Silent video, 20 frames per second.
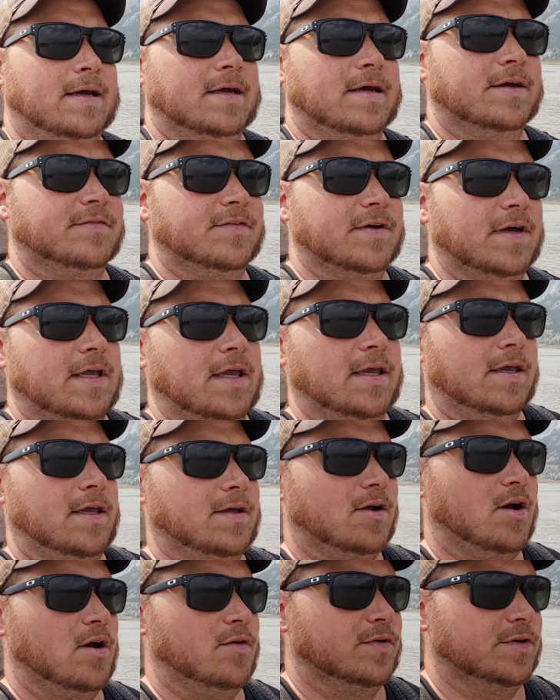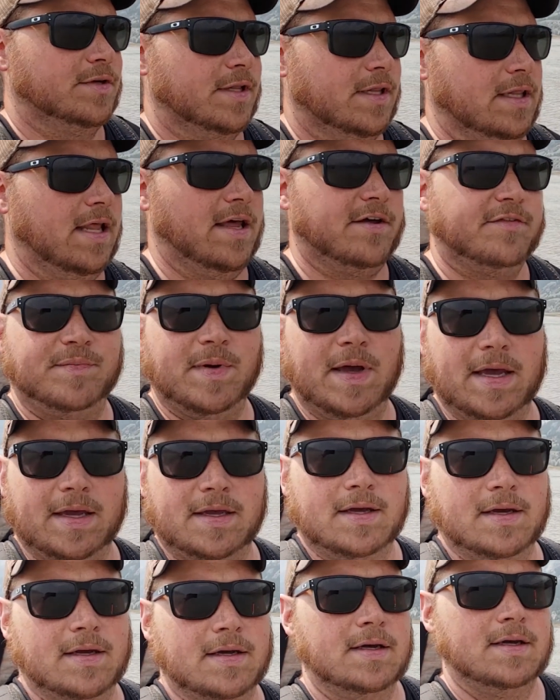if I can get over to the left
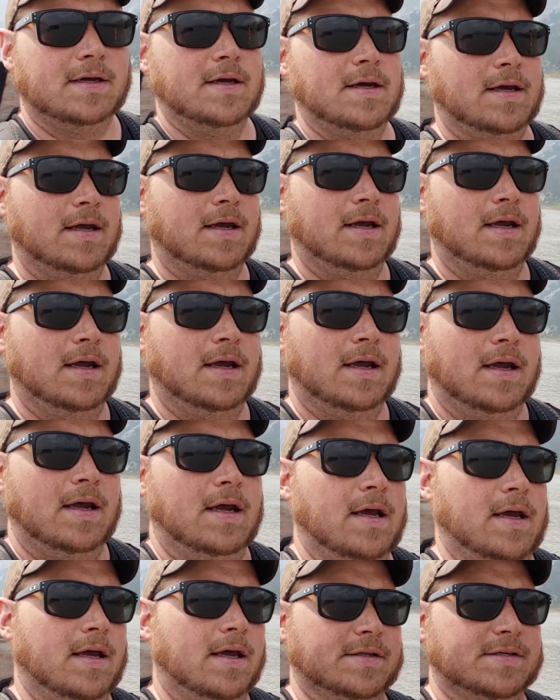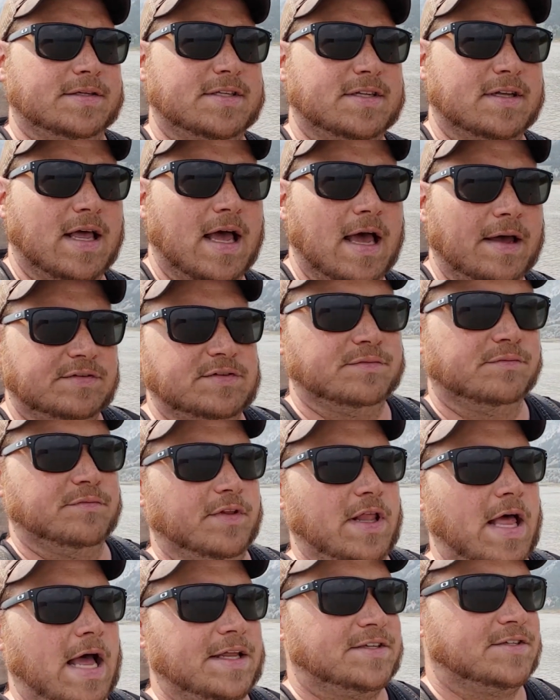bank and still have some
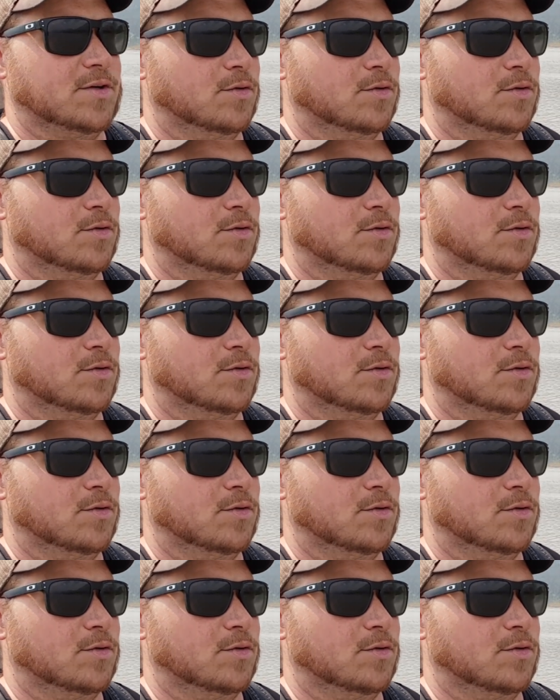flats